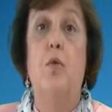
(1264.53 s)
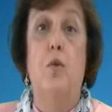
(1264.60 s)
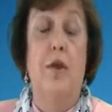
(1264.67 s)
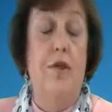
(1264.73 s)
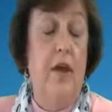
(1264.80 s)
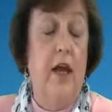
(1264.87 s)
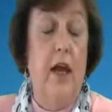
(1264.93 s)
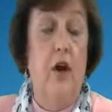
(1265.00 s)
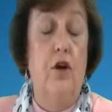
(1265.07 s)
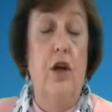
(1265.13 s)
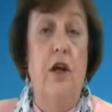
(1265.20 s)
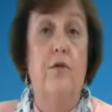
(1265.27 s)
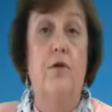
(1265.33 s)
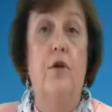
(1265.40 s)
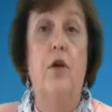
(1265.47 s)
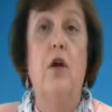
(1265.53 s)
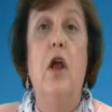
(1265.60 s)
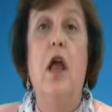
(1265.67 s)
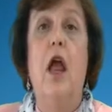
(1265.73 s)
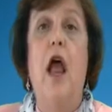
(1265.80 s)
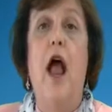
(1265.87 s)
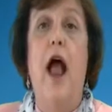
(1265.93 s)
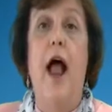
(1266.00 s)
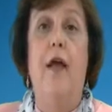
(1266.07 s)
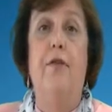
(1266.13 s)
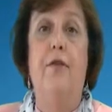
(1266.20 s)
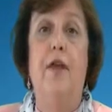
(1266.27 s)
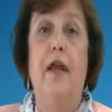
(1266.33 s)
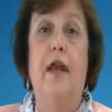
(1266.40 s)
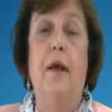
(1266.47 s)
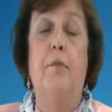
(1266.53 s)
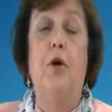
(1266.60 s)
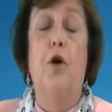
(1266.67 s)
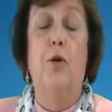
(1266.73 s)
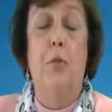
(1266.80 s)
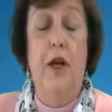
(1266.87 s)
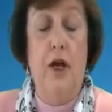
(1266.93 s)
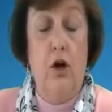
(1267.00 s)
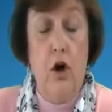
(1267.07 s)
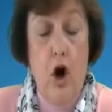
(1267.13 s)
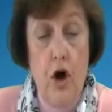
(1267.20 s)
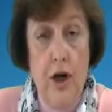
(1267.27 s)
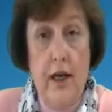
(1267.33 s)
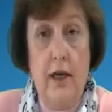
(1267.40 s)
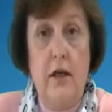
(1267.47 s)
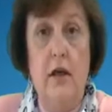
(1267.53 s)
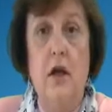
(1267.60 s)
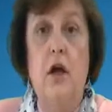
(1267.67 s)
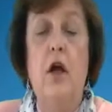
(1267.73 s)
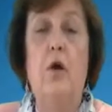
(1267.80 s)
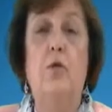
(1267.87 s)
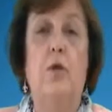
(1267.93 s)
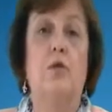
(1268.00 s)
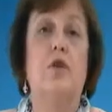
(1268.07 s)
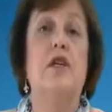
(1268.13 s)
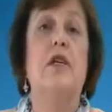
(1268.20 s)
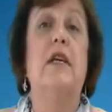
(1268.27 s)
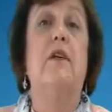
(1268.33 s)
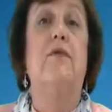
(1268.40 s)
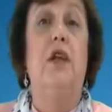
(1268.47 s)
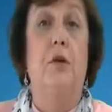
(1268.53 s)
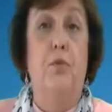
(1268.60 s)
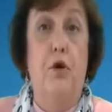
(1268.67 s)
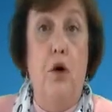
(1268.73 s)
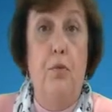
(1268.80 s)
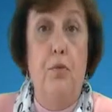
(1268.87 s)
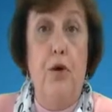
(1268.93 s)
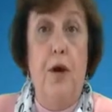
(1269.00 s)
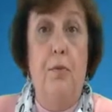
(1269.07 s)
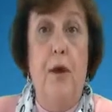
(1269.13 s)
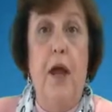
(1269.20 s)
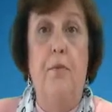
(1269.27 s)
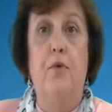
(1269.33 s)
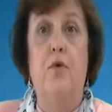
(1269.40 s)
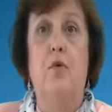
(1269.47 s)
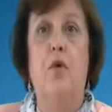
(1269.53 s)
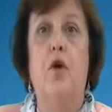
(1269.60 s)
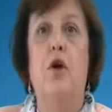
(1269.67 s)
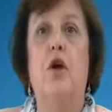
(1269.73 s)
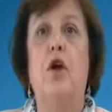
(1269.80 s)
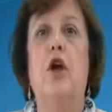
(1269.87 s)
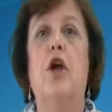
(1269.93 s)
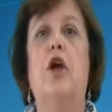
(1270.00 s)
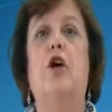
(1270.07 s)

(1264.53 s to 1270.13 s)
with the caregiver, and the permanent guardian will receive the appropriate paperwork